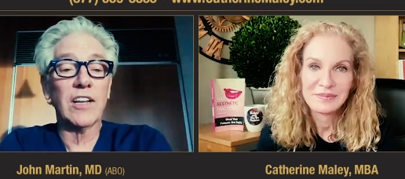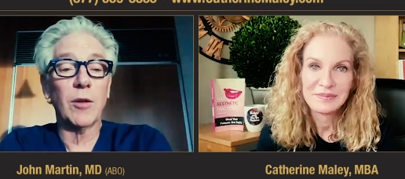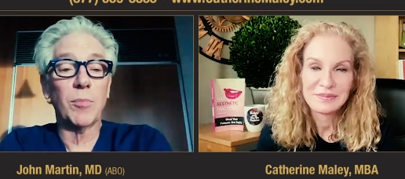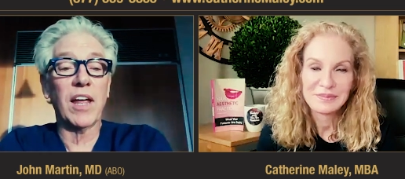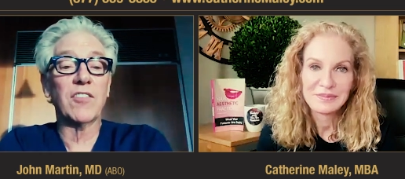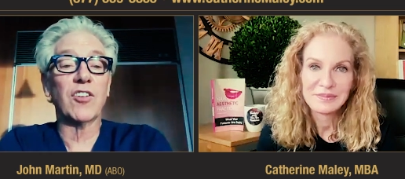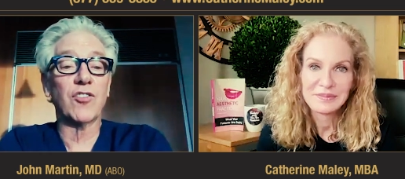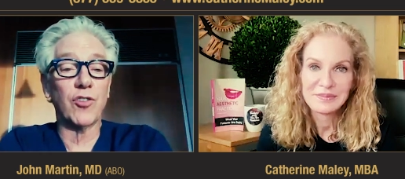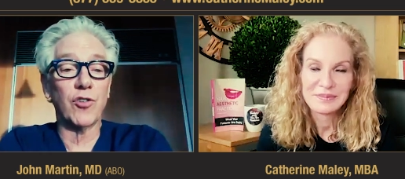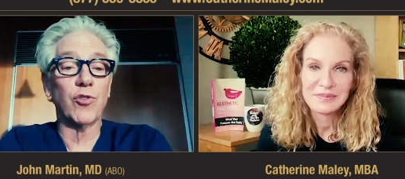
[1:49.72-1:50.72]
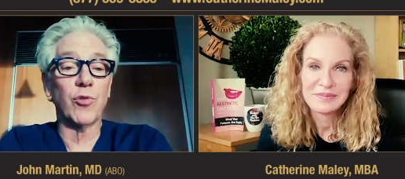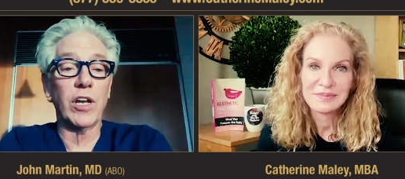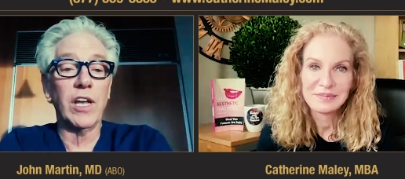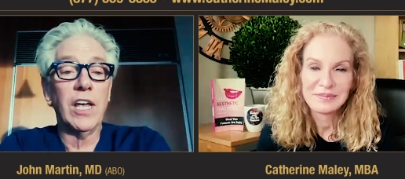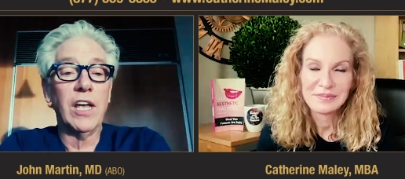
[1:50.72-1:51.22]
Speaker 1: liked the plastic
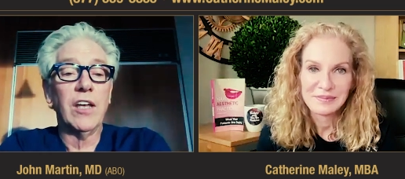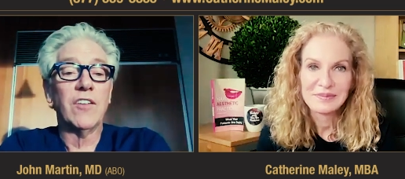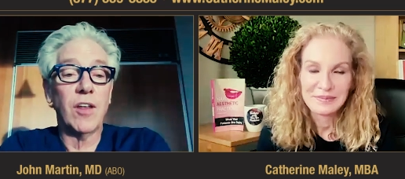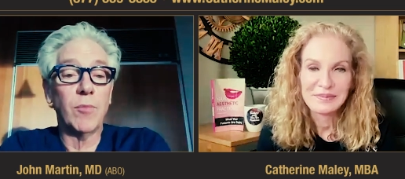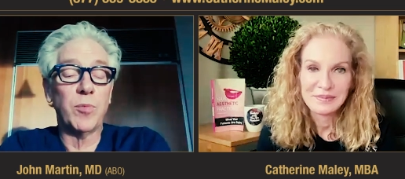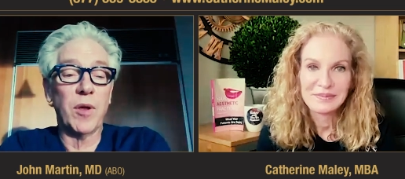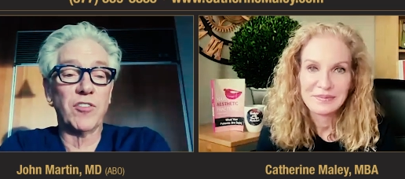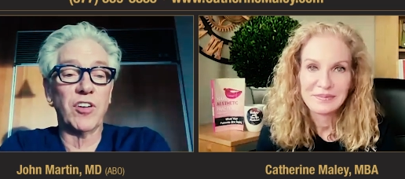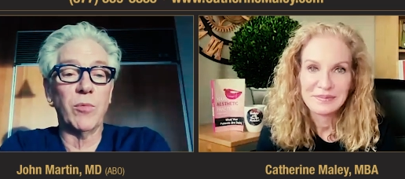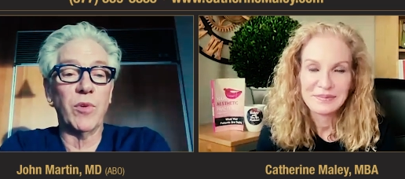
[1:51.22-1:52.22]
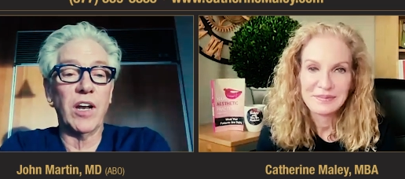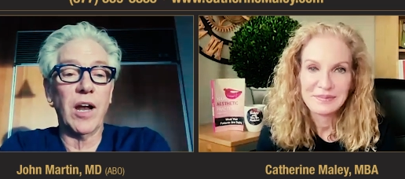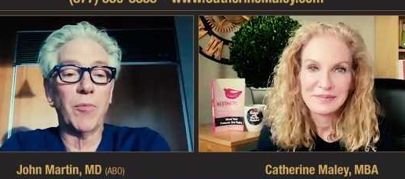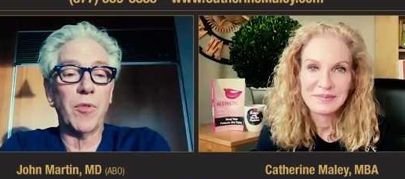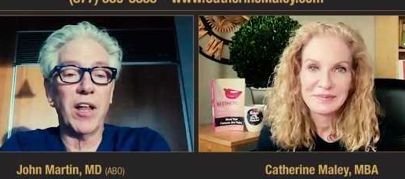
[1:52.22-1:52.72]
surgery subspecialty
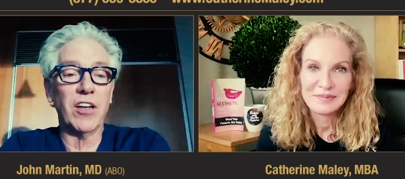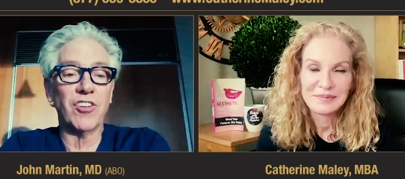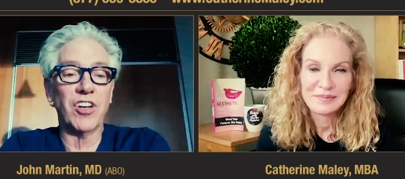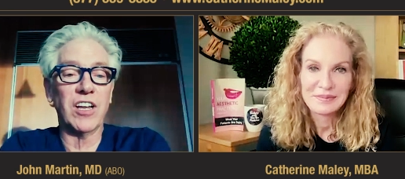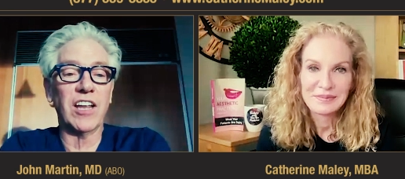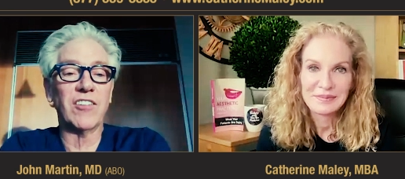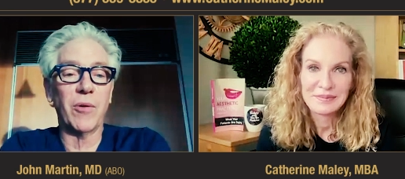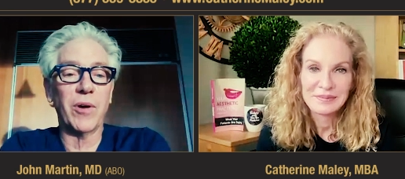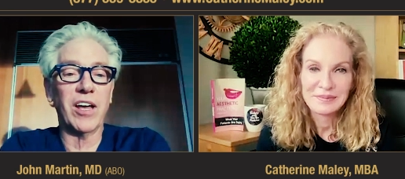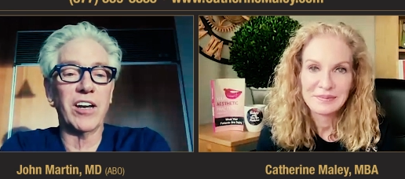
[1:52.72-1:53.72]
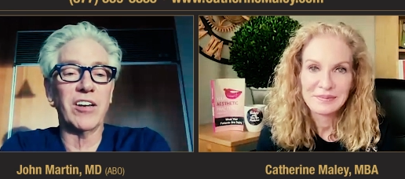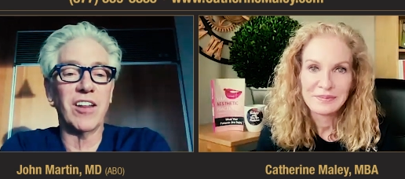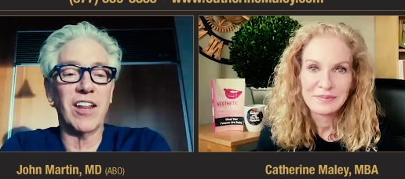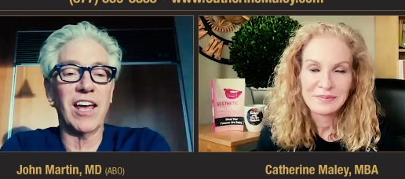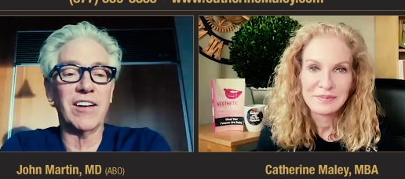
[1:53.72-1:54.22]
within ophthalmology. And that's how I got
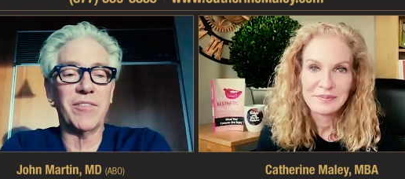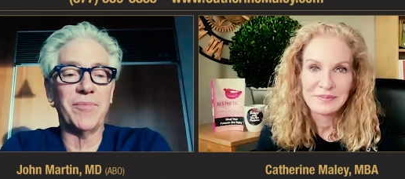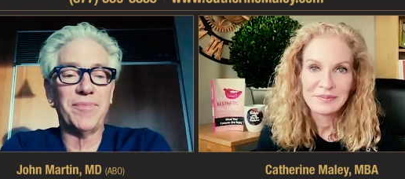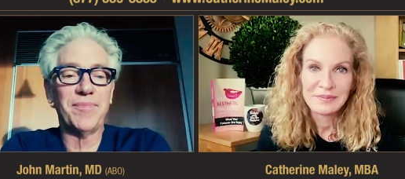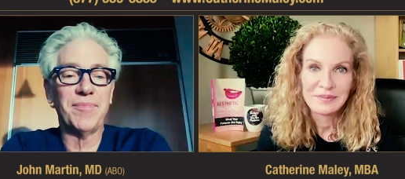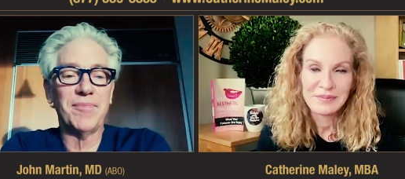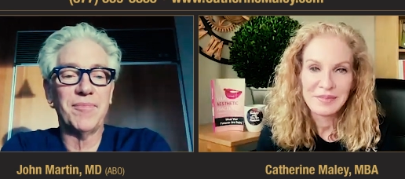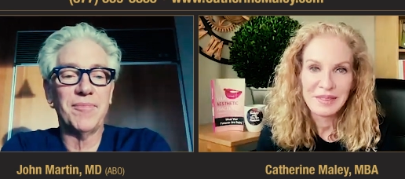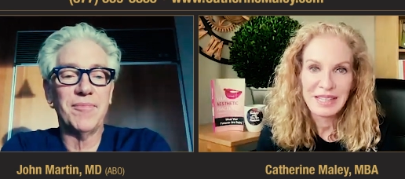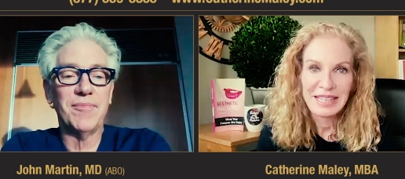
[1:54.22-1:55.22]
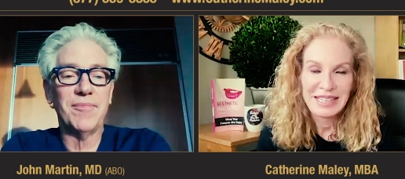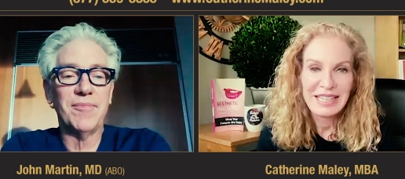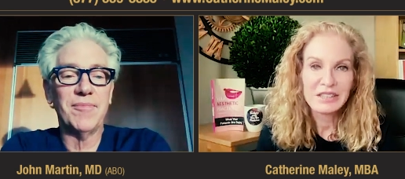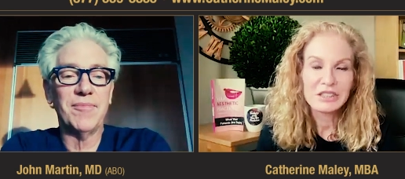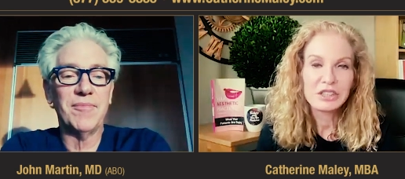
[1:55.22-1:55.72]
into that.
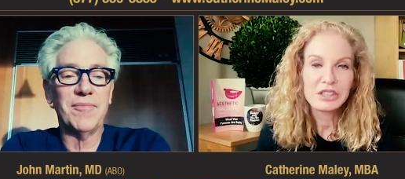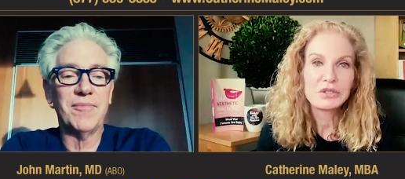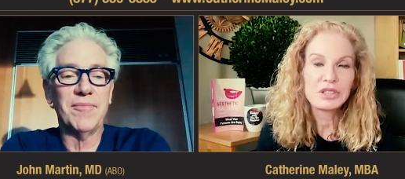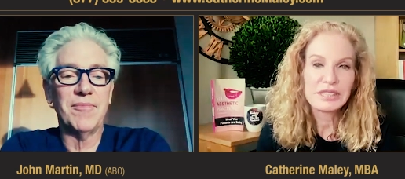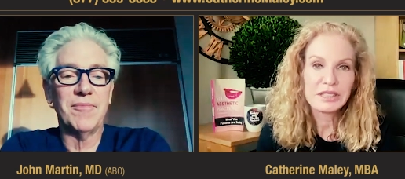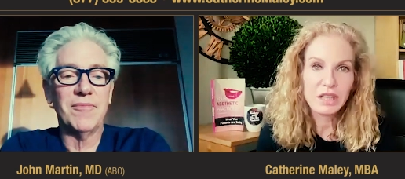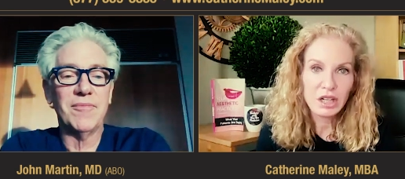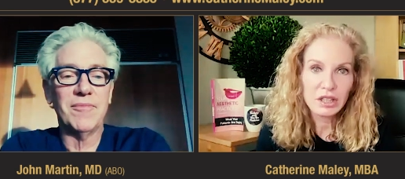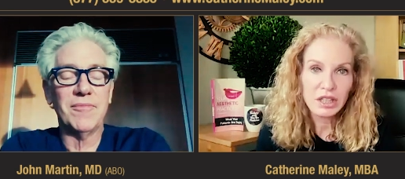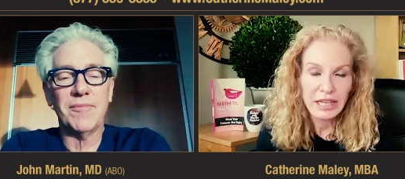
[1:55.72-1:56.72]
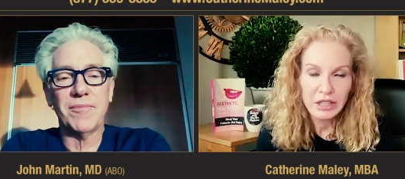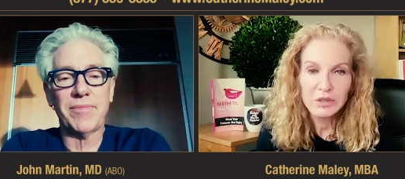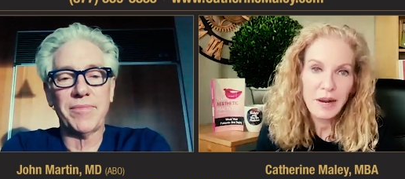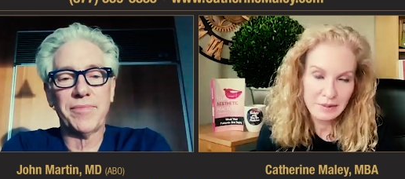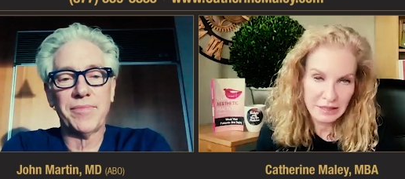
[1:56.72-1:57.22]
Speaker 2: Now, did you start,
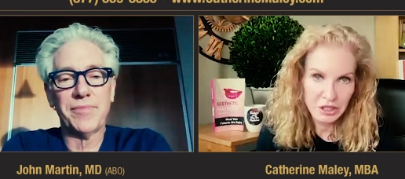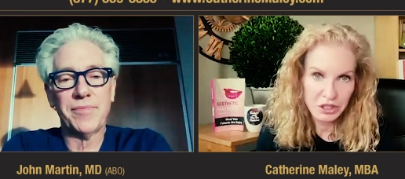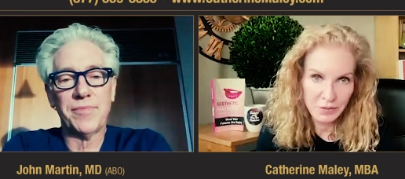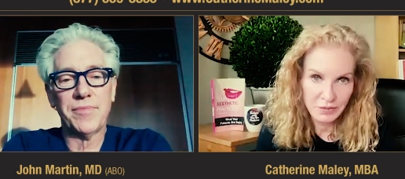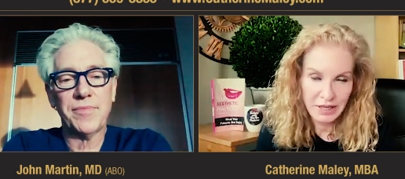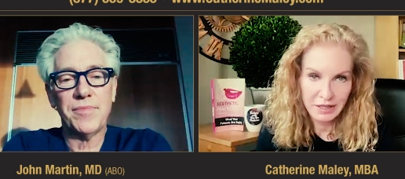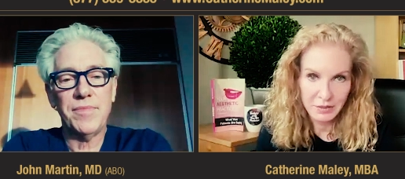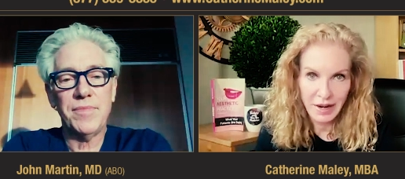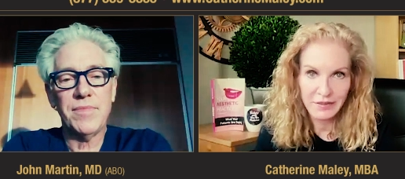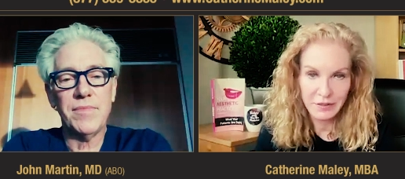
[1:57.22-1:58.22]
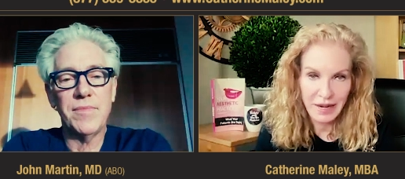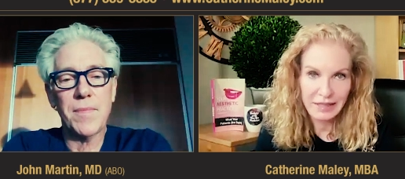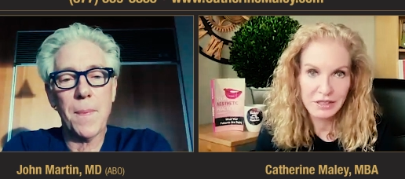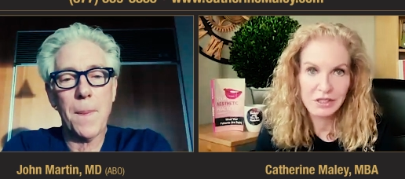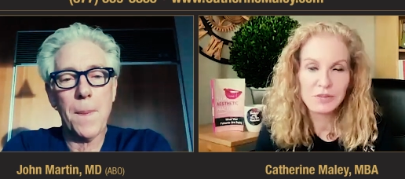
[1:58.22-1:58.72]
you probably didn't jump right into private
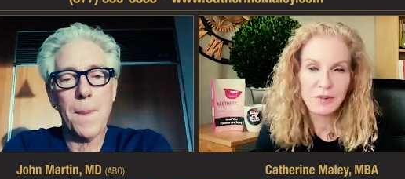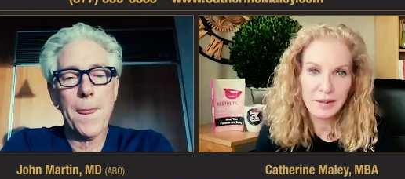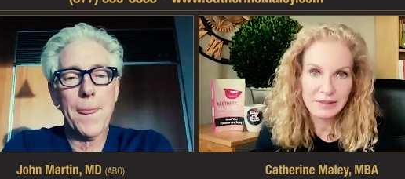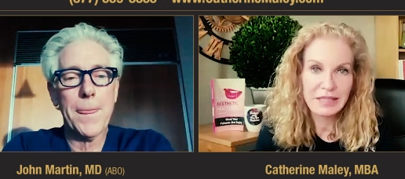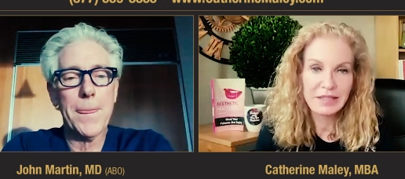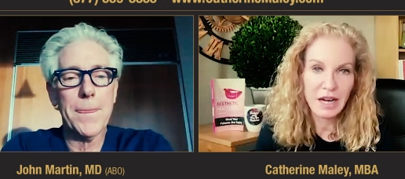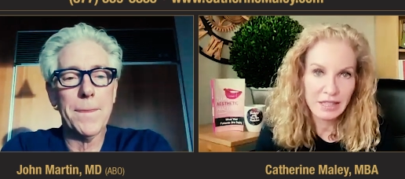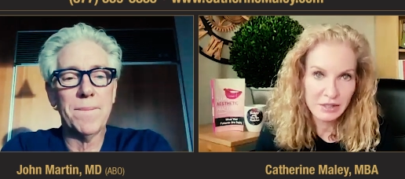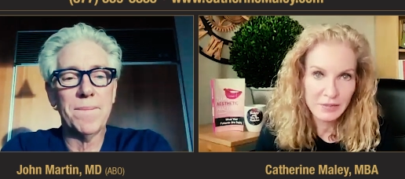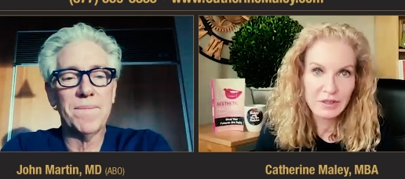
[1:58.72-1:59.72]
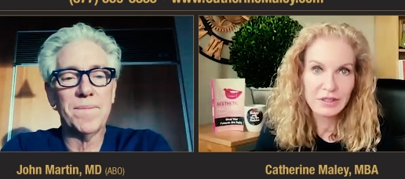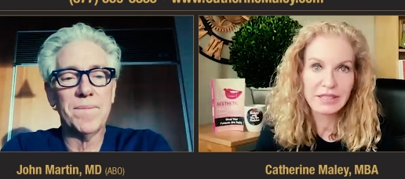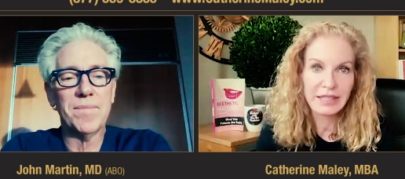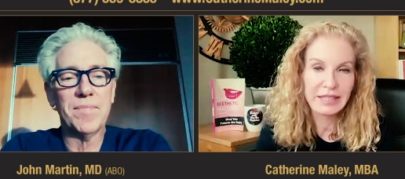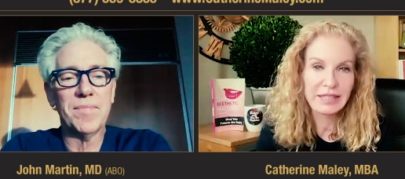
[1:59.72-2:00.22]
practice. You probably did the hospital
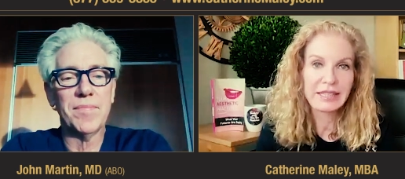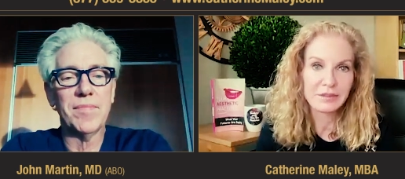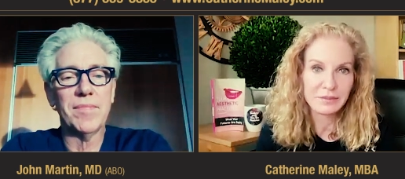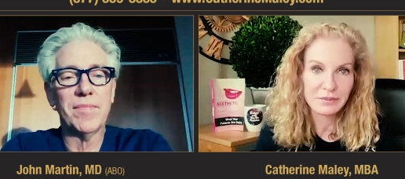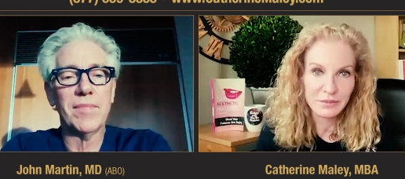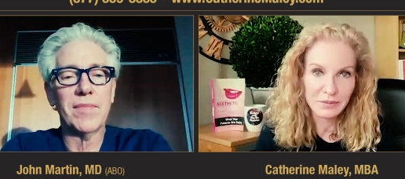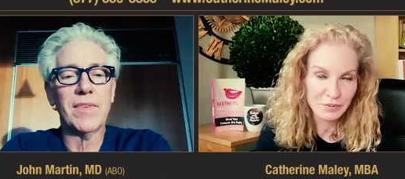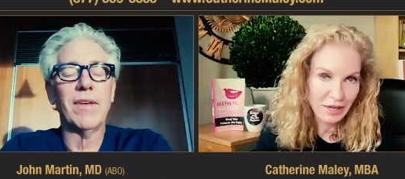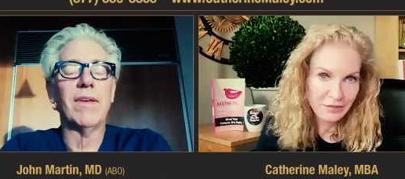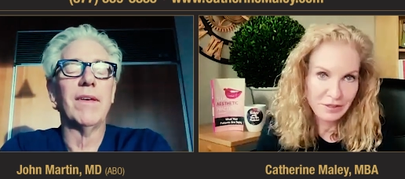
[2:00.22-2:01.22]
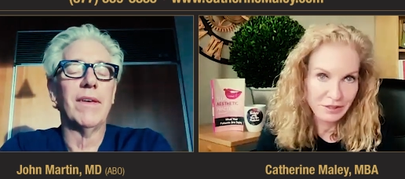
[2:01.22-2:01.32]
gig and private